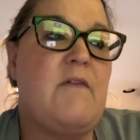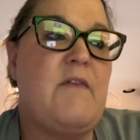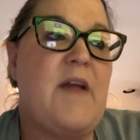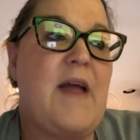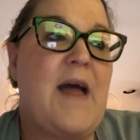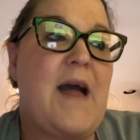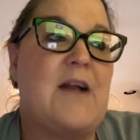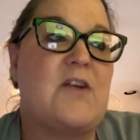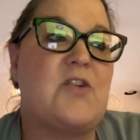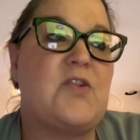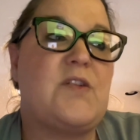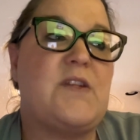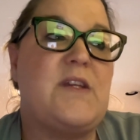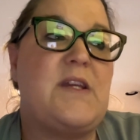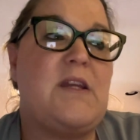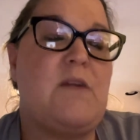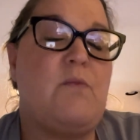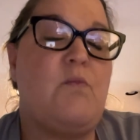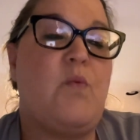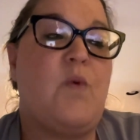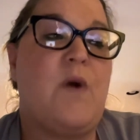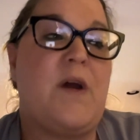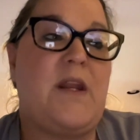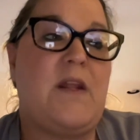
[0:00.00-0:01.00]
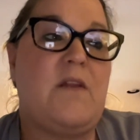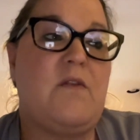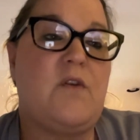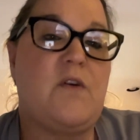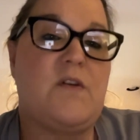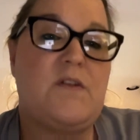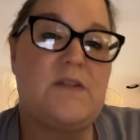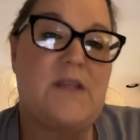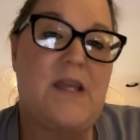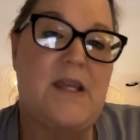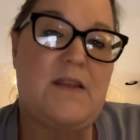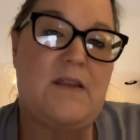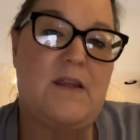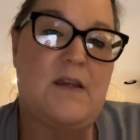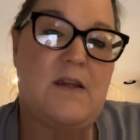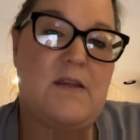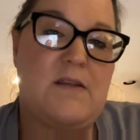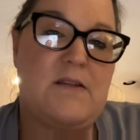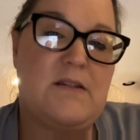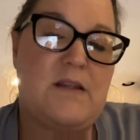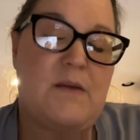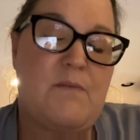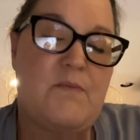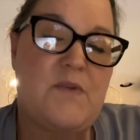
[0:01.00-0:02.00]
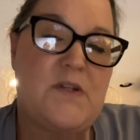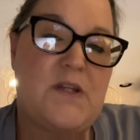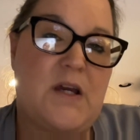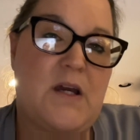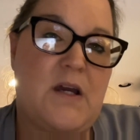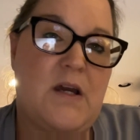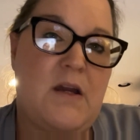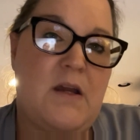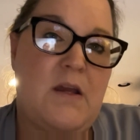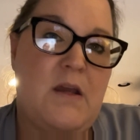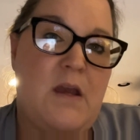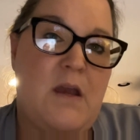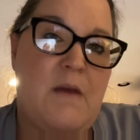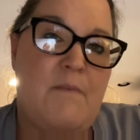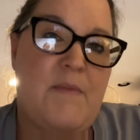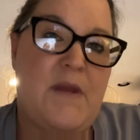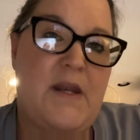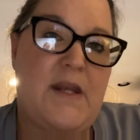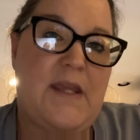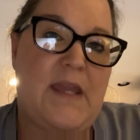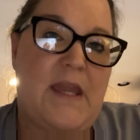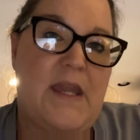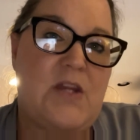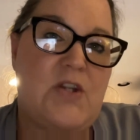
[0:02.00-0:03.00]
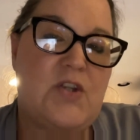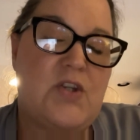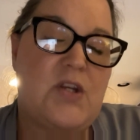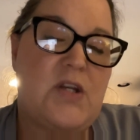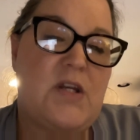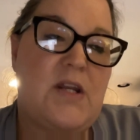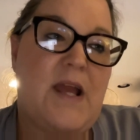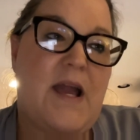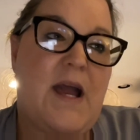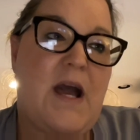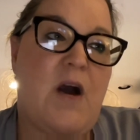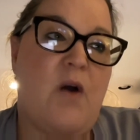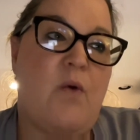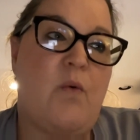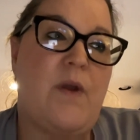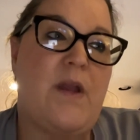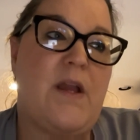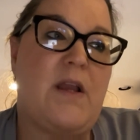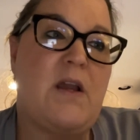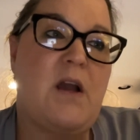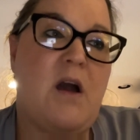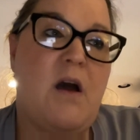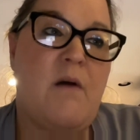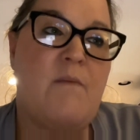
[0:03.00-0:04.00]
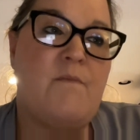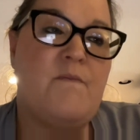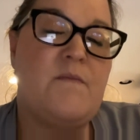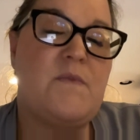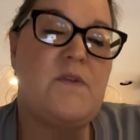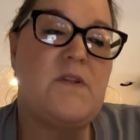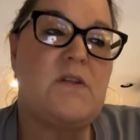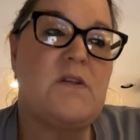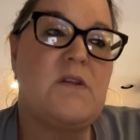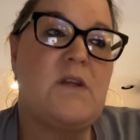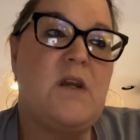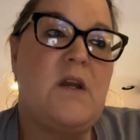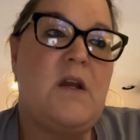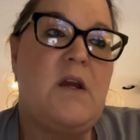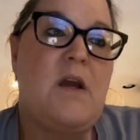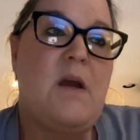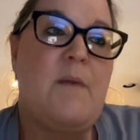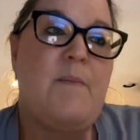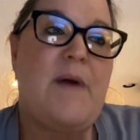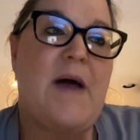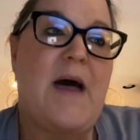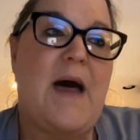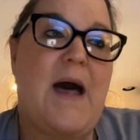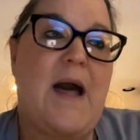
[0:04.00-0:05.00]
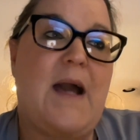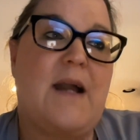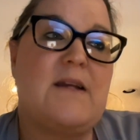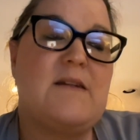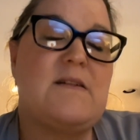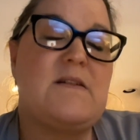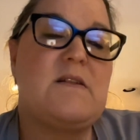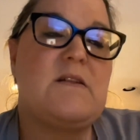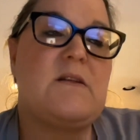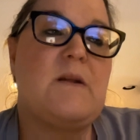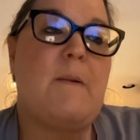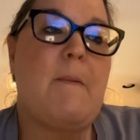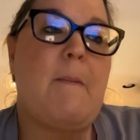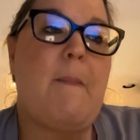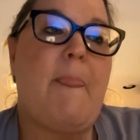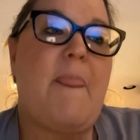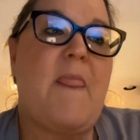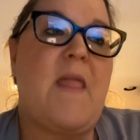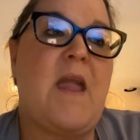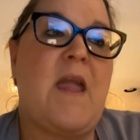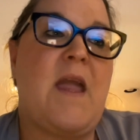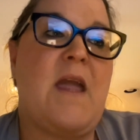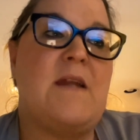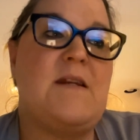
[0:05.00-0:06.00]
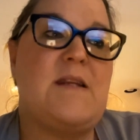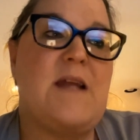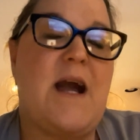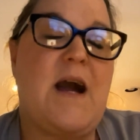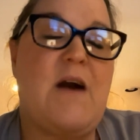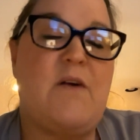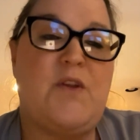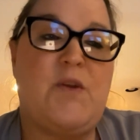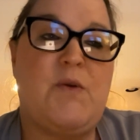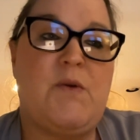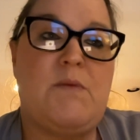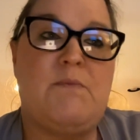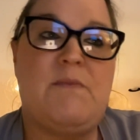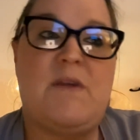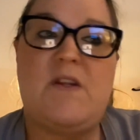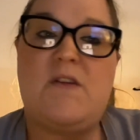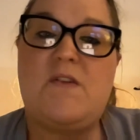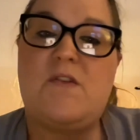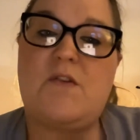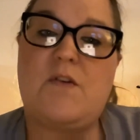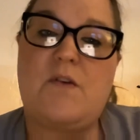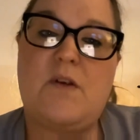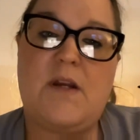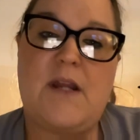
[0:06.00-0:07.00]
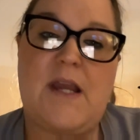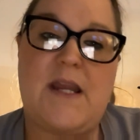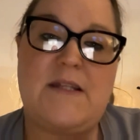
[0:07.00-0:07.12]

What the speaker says: actually what it looks like, the Kesimpta medication, how it comes packed, and how you administer it.